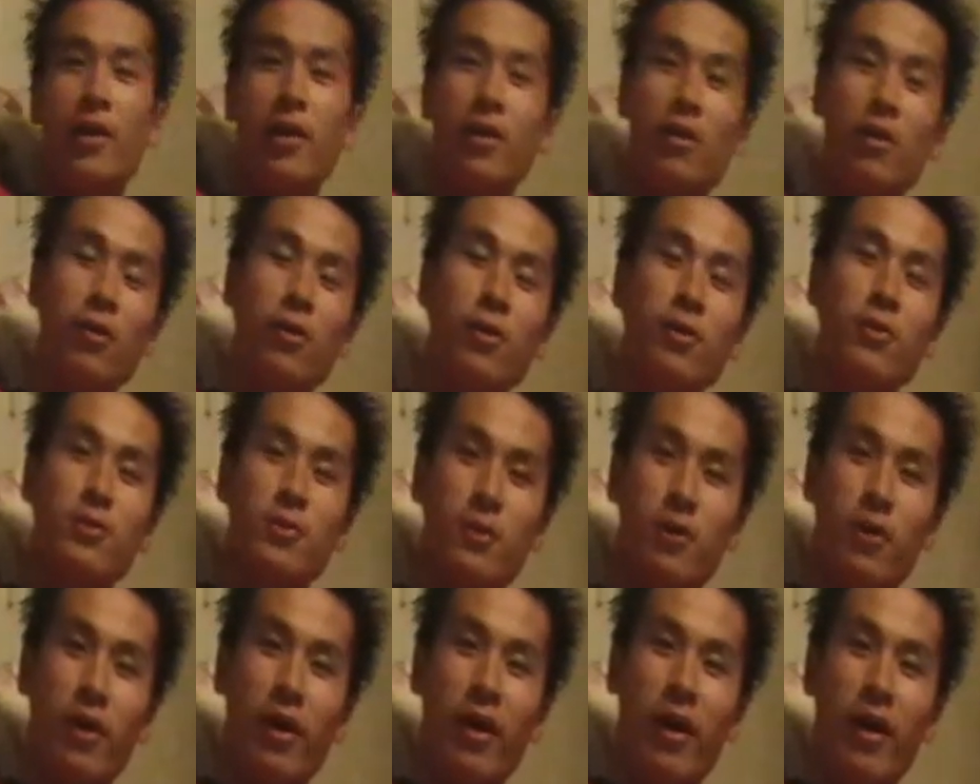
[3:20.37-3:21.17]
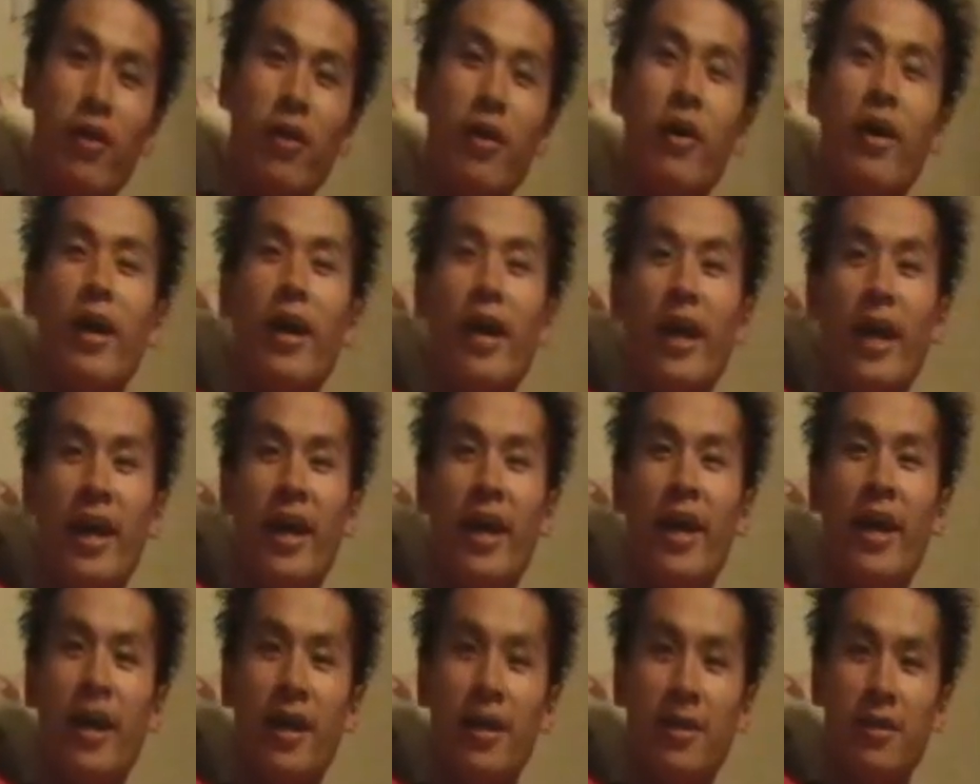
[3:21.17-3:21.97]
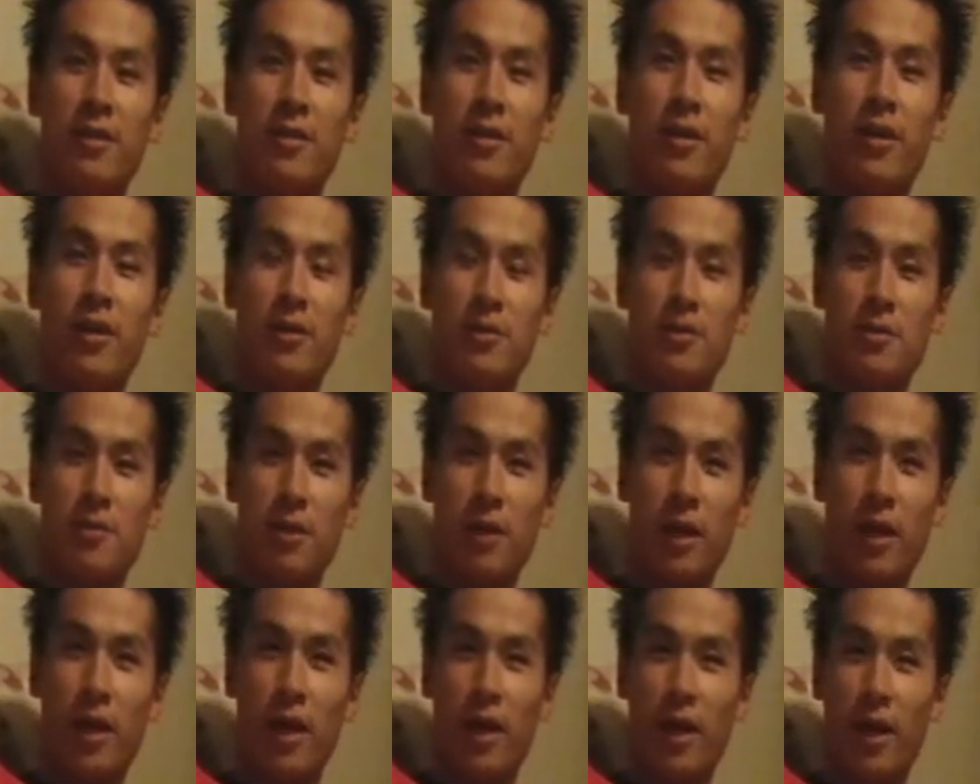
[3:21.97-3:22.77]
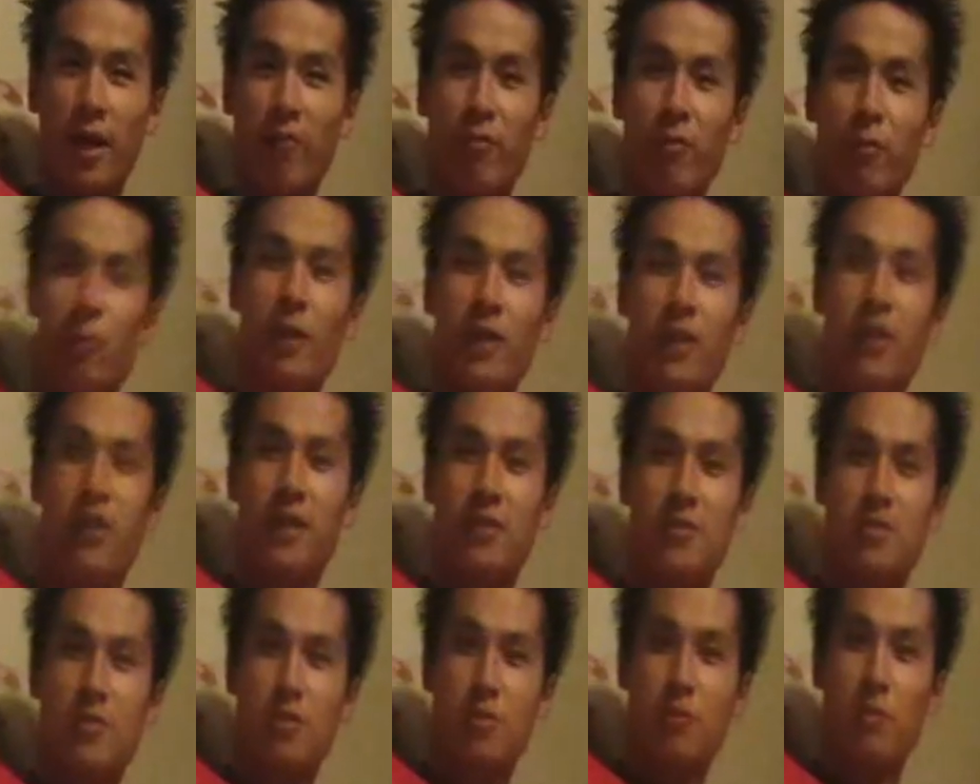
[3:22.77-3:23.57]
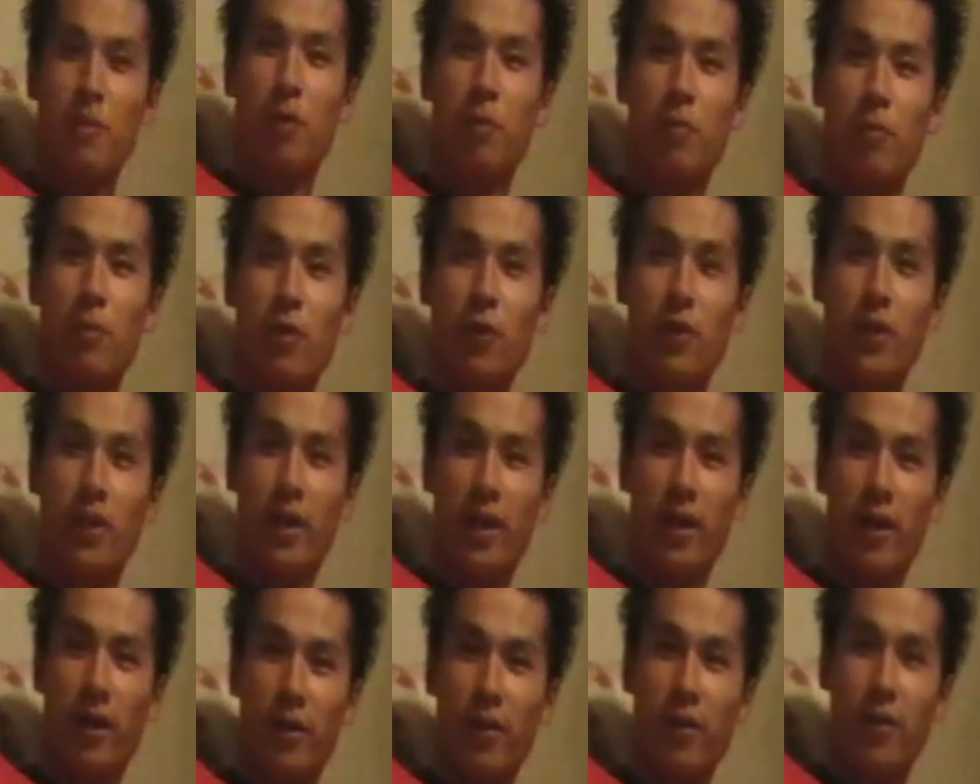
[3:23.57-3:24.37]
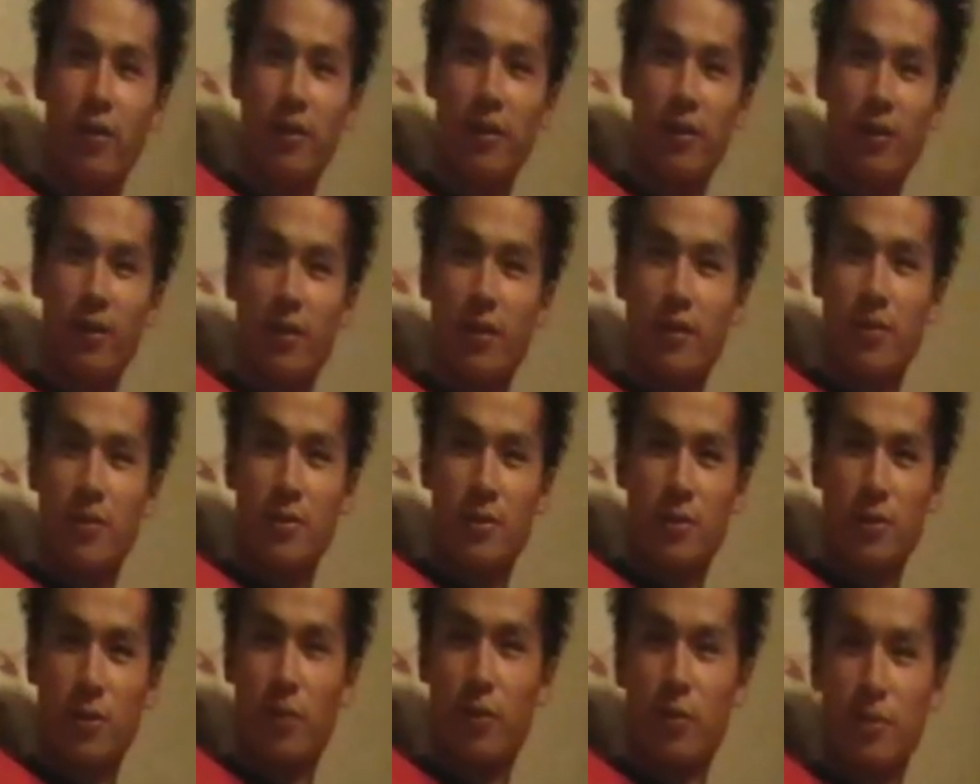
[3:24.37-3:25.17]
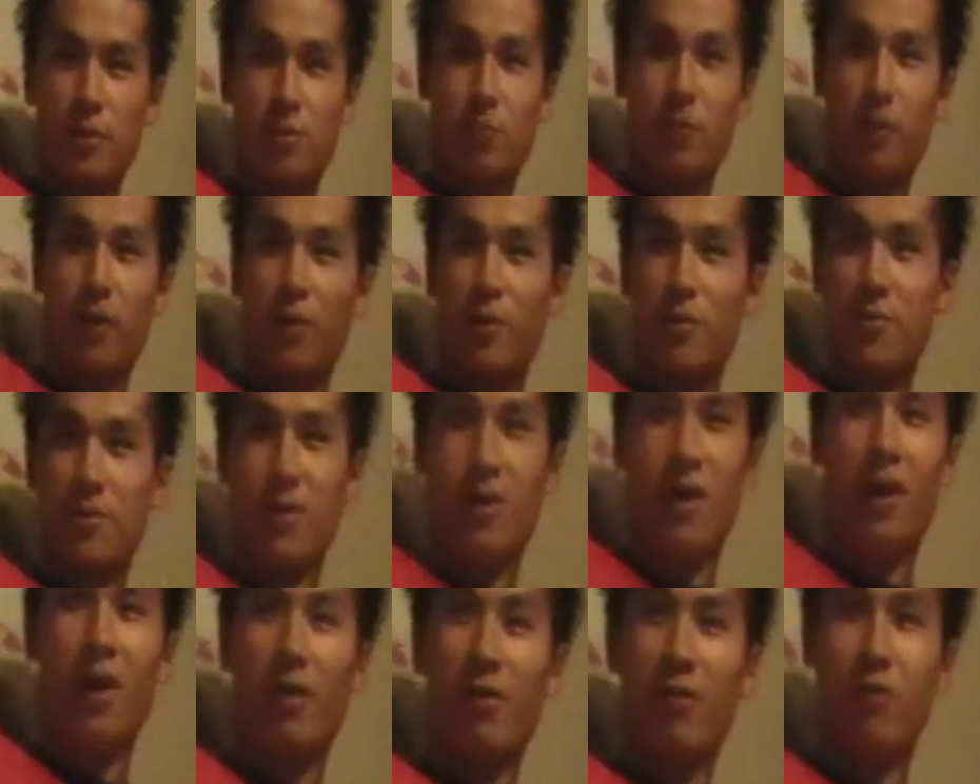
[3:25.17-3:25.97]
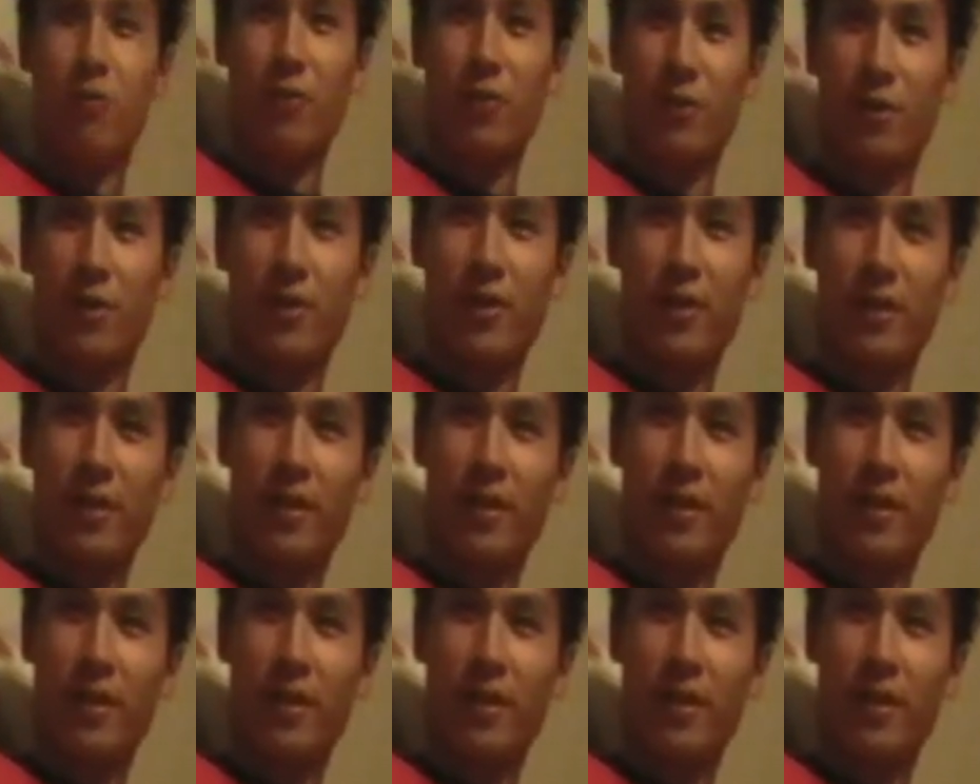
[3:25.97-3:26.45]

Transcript: you lose your hair and uh, everybody gets to smell burning hair. So it smells awful.